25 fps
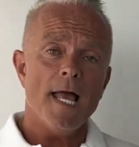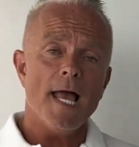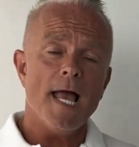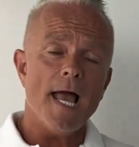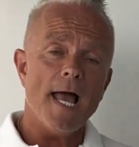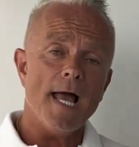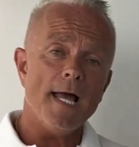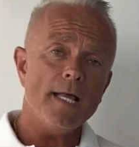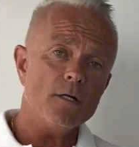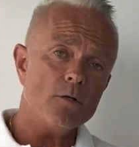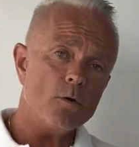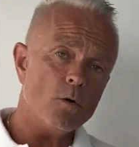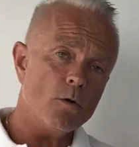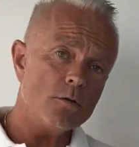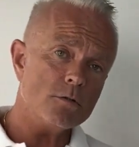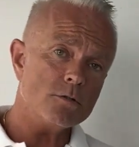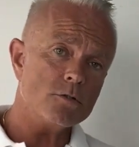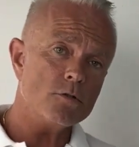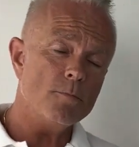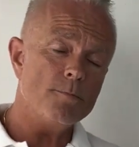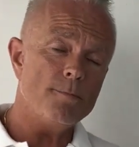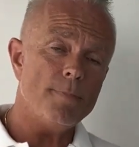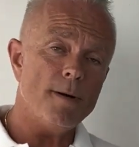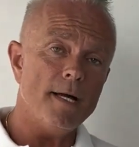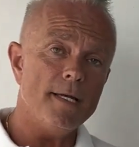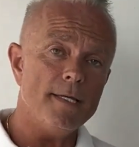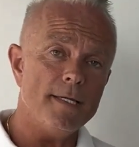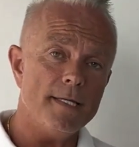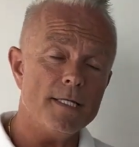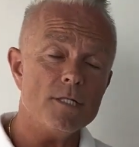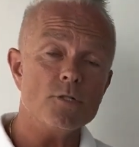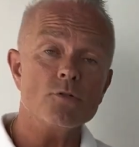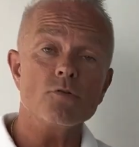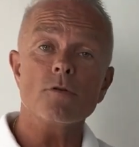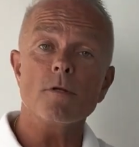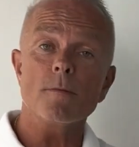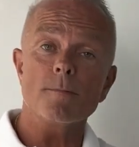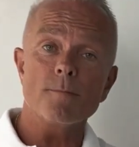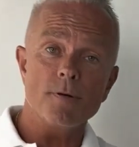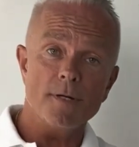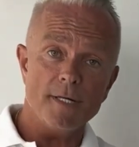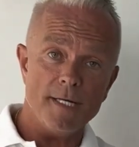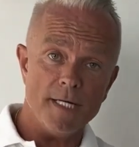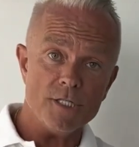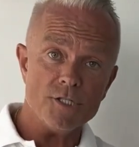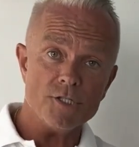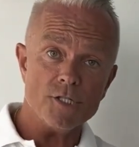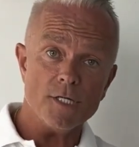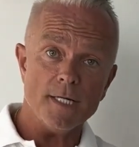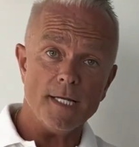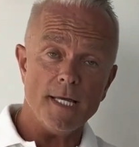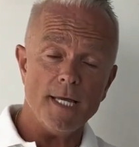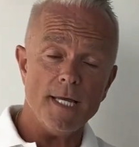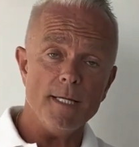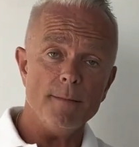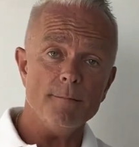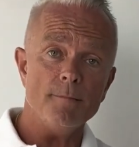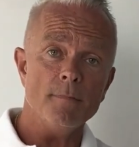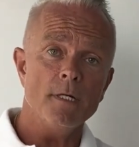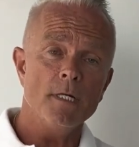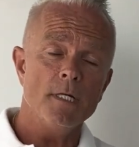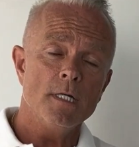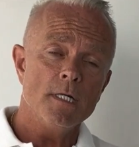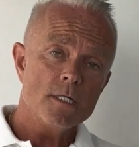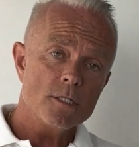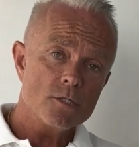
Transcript: and also buy into the prediction game,